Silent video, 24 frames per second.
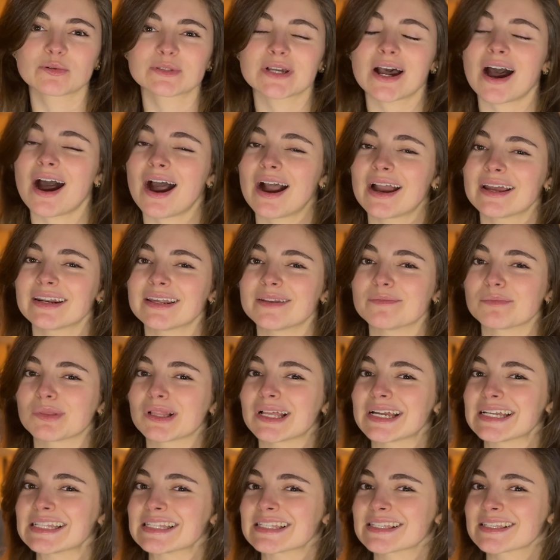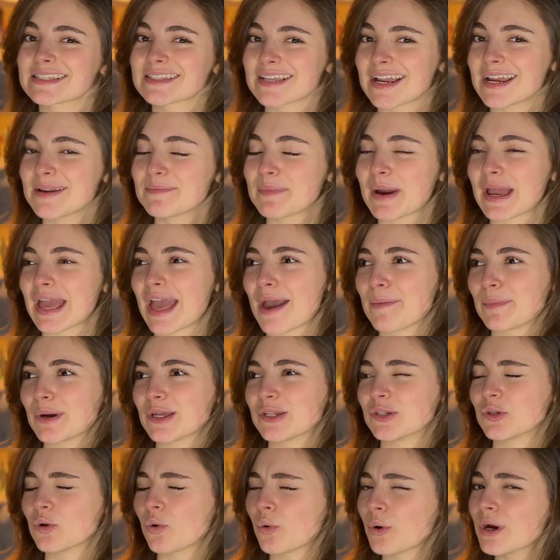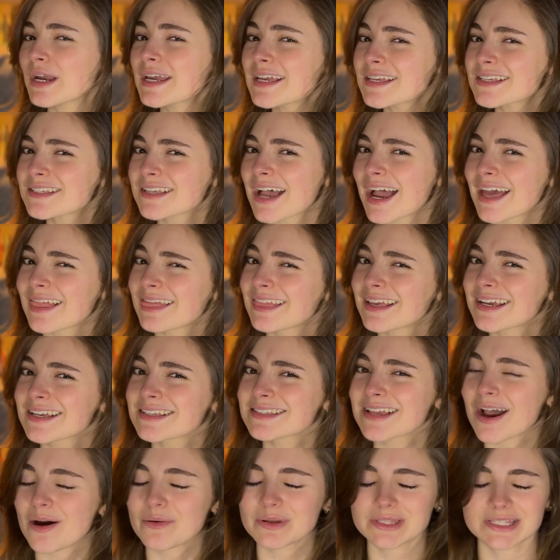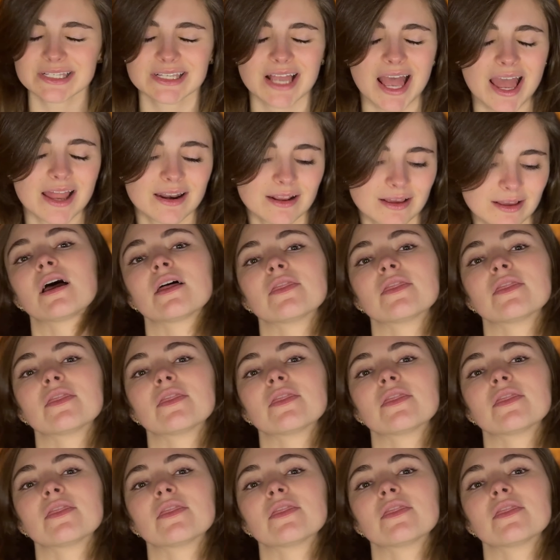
to Hide in Plain Sight by Emma Noyes, I think is how it's said.